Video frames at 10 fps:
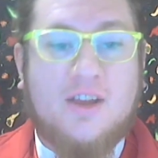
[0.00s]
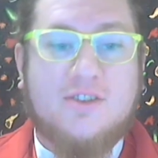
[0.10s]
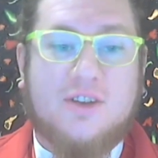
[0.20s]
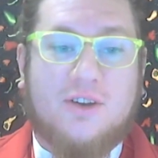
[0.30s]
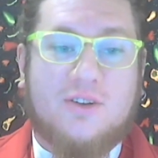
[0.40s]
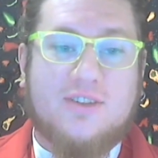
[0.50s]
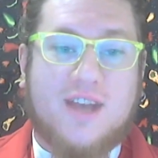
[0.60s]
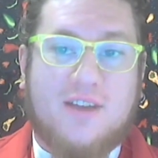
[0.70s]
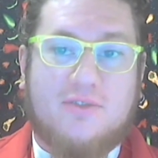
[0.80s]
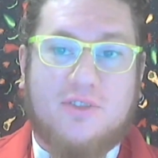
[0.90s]
So
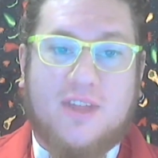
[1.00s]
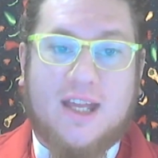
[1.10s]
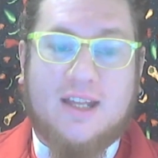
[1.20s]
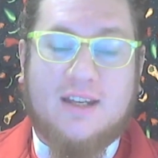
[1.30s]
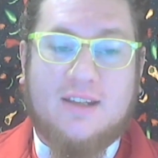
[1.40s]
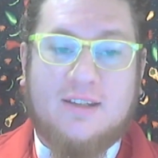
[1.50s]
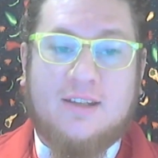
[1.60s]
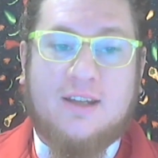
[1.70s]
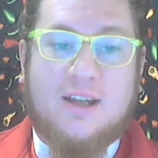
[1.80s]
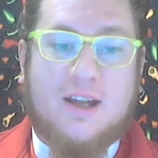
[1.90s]
excited for that.
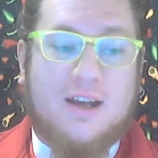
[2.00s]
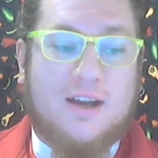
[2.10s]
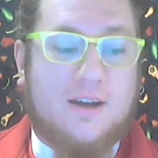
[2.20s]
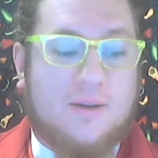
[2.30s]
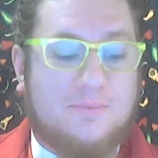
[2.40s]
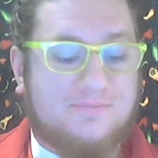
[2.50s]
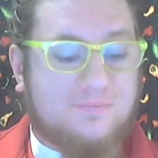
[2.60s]
Um,